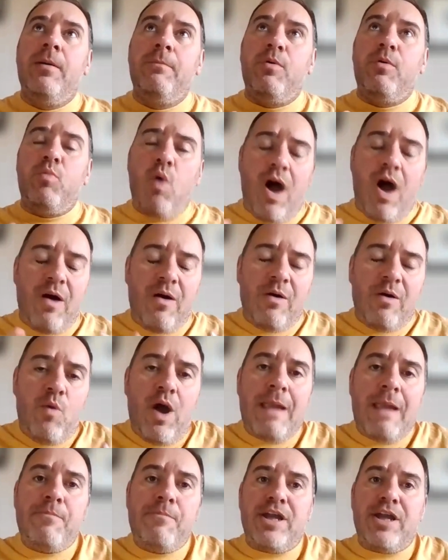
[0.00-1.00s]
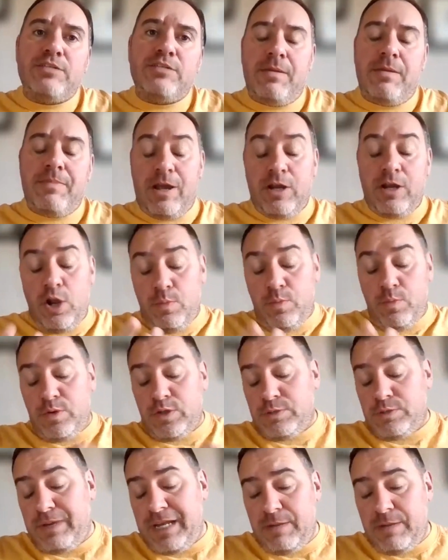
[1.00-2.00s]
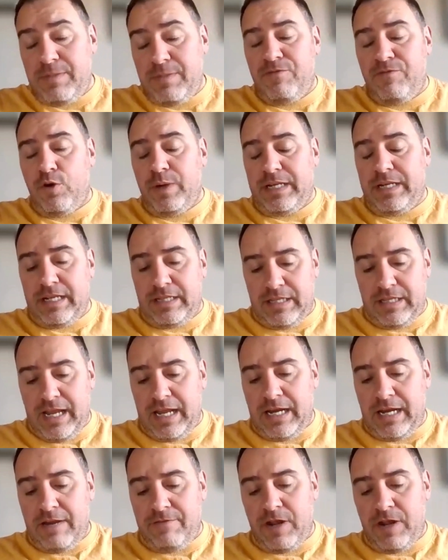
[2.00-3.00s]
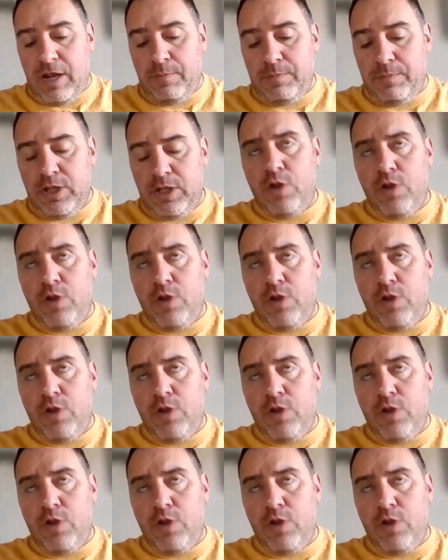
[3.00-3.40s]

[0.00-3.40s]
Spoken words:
But what impressed me about you, and we were speaking before we did the interview,